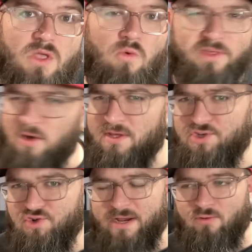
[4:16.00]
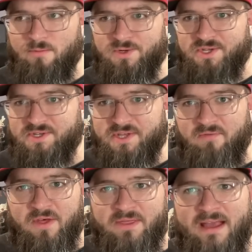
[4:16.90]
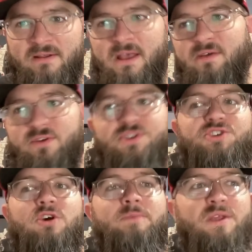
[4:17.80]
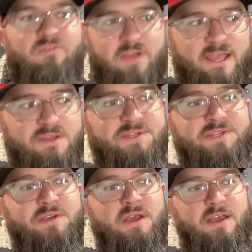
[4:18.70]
With all these trade rumors and stuff like that, there's so many fans,